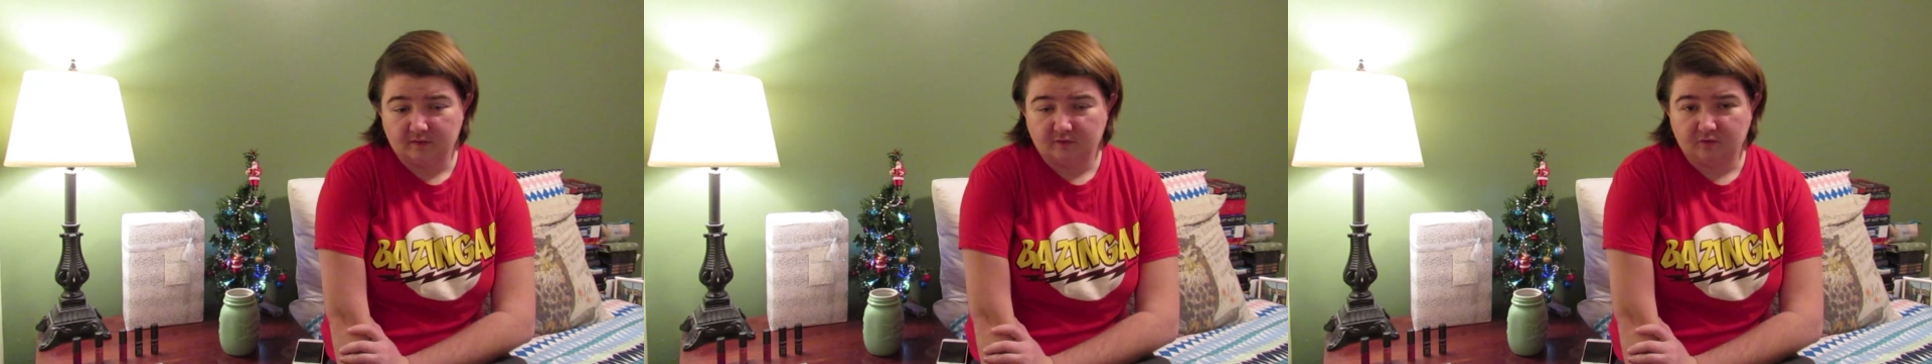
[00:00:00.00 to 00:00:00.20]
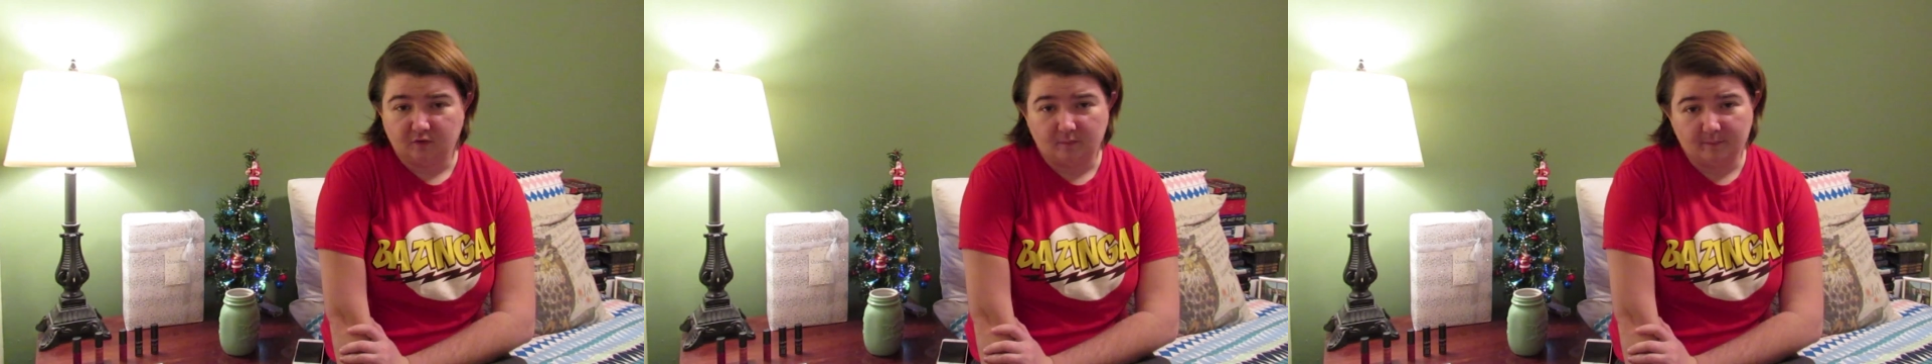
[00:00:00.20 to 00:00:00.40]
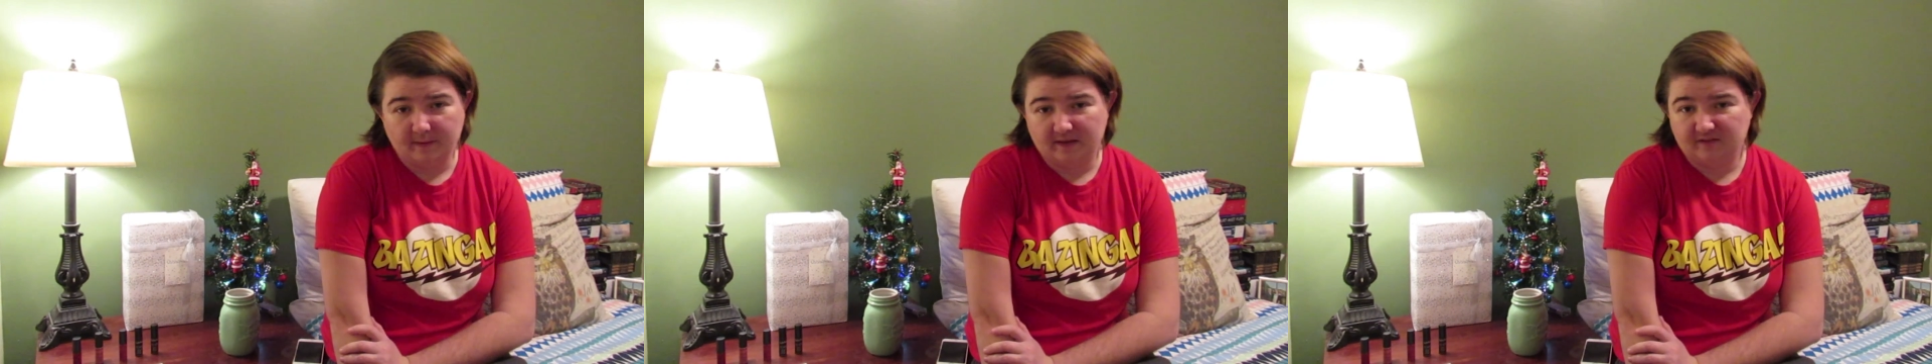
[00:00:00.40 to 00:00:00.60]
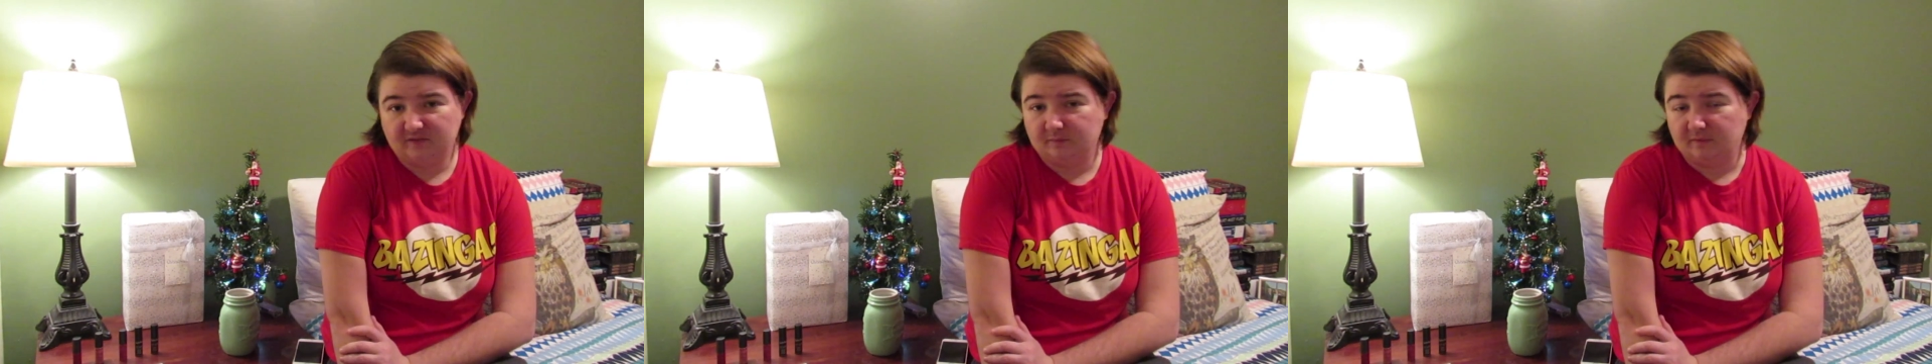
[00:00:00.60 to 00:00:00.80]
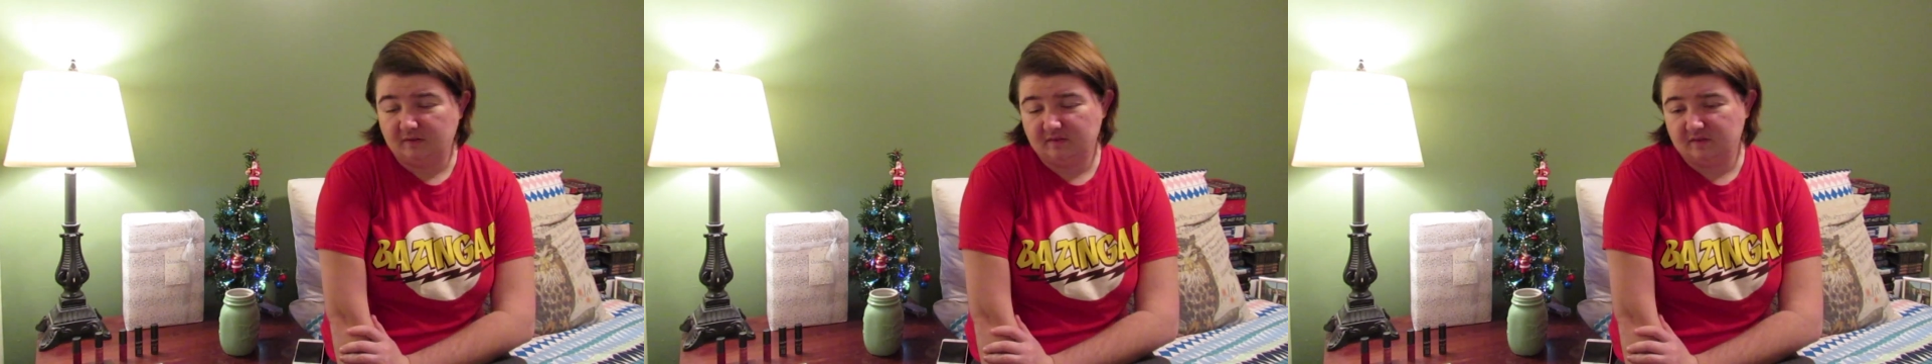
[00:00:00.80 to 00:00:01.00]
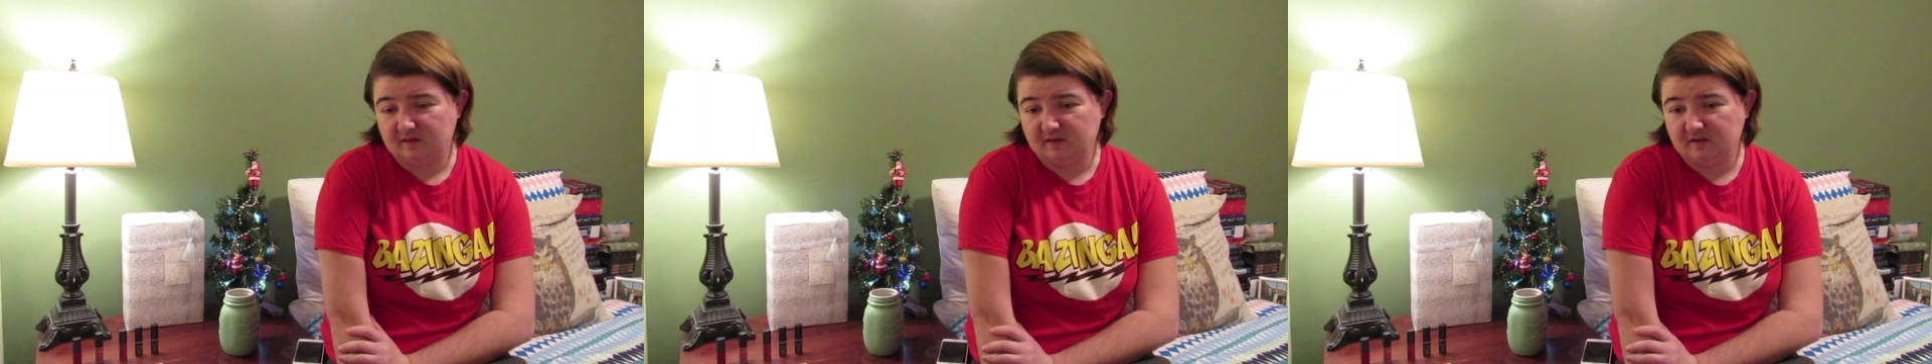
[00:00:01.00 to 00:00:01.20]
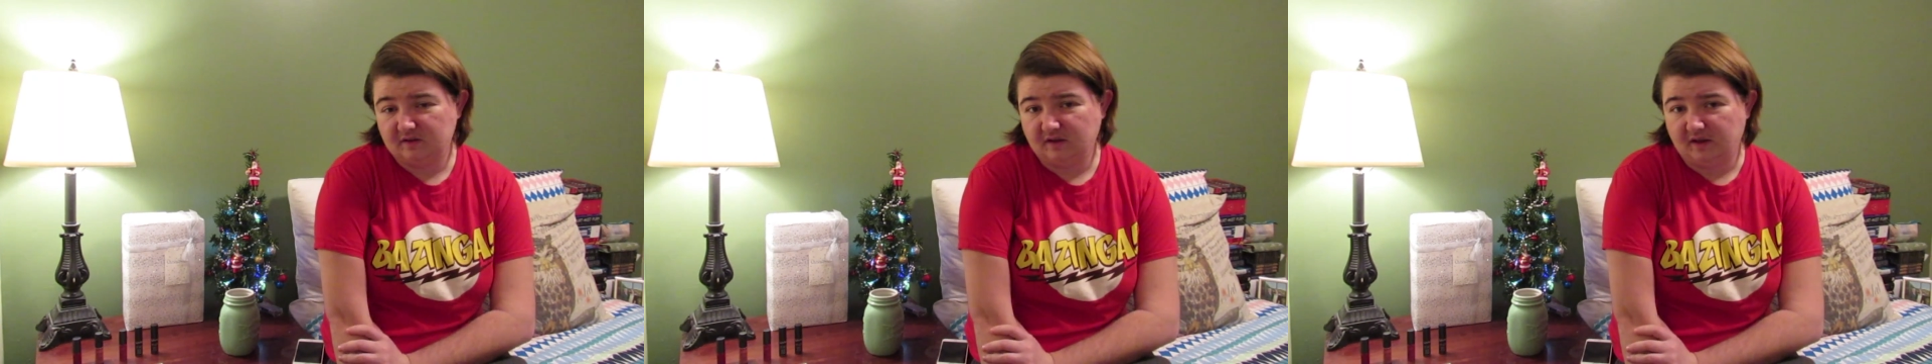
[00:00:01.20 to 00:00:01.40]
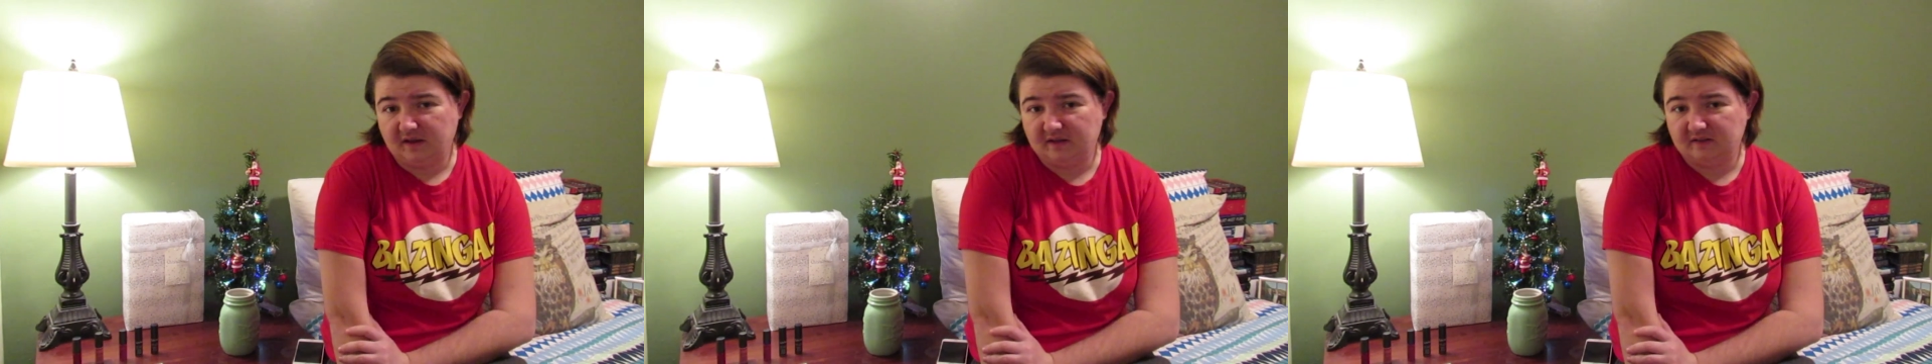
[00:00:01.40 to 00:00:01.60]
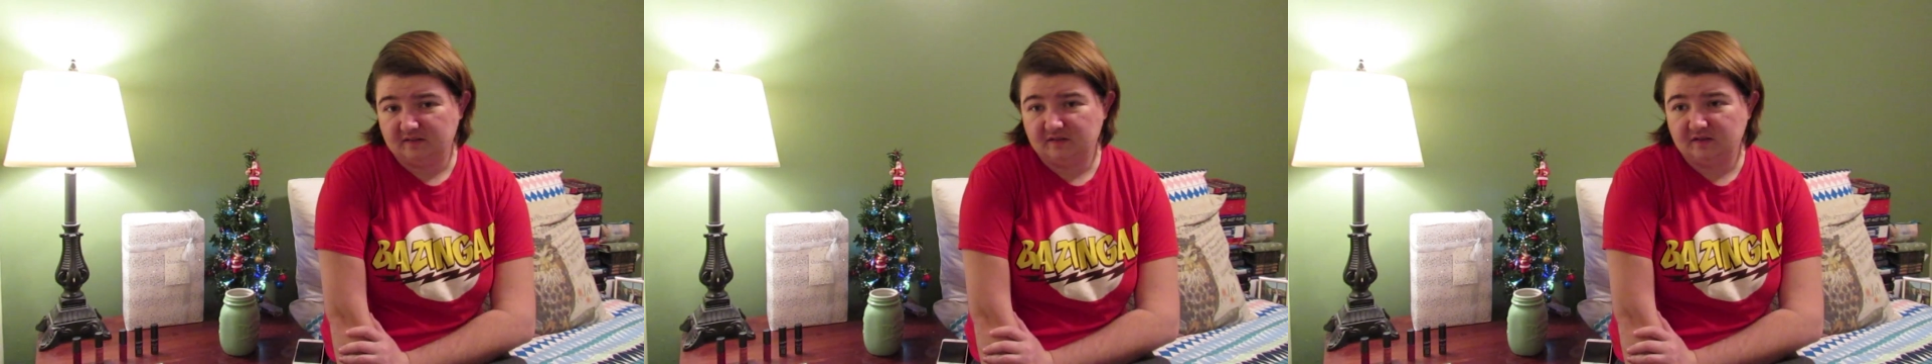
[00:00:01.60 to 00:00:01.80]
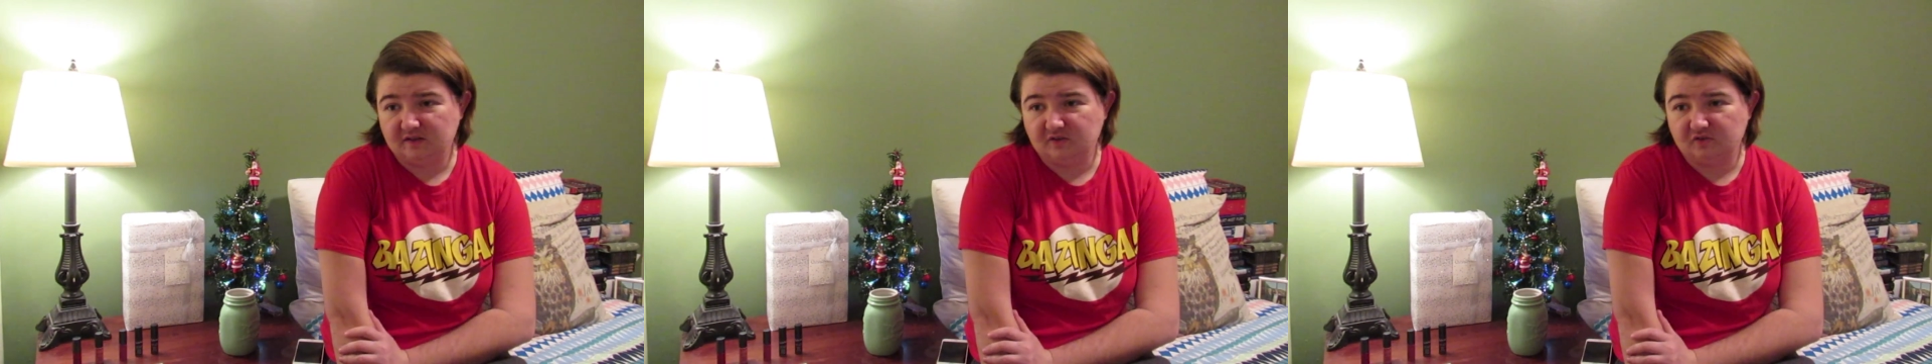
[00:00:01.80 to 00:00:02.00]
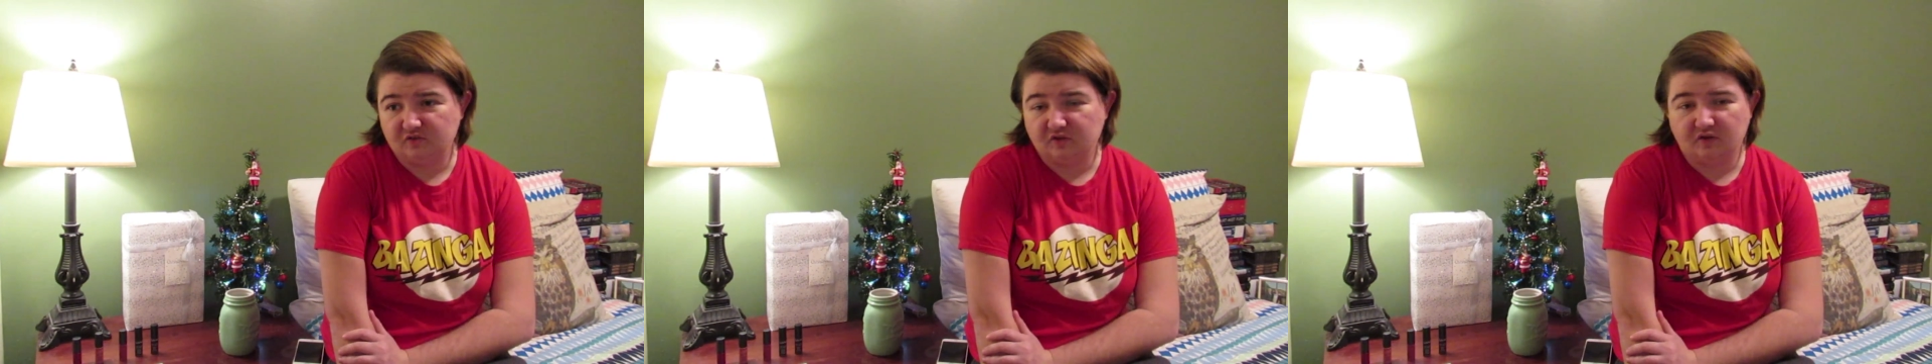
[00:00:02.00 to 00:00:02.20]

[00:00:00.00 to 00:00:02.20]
It's got Matt Smith in it and he's